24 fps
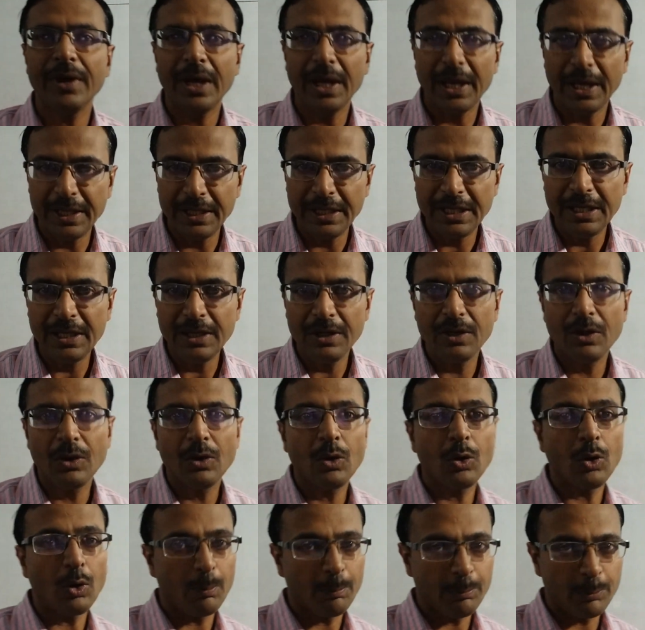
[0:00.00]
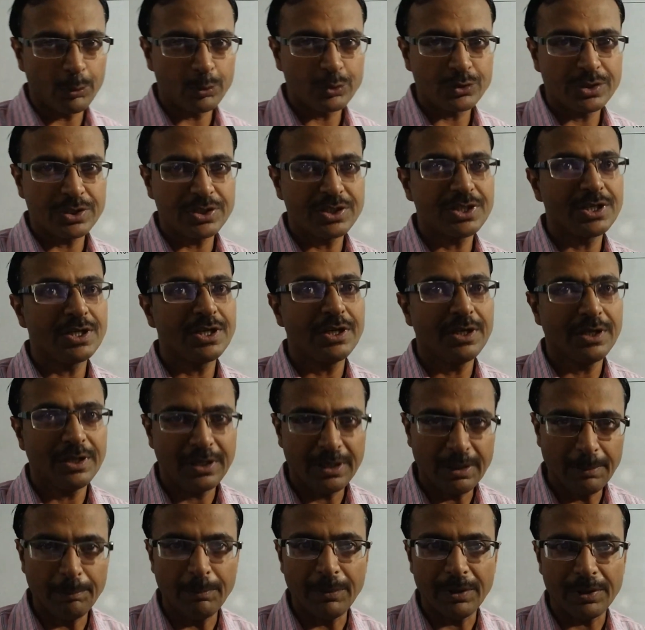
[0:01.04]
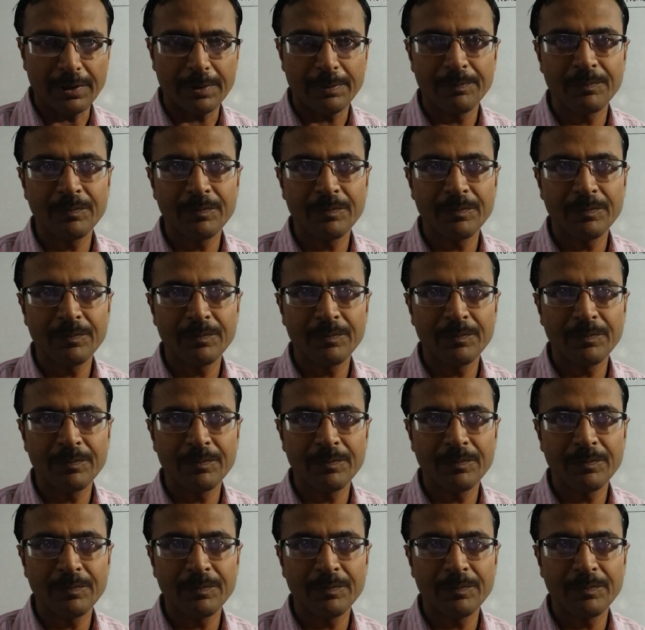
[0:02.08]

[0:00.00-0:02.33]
any composite number.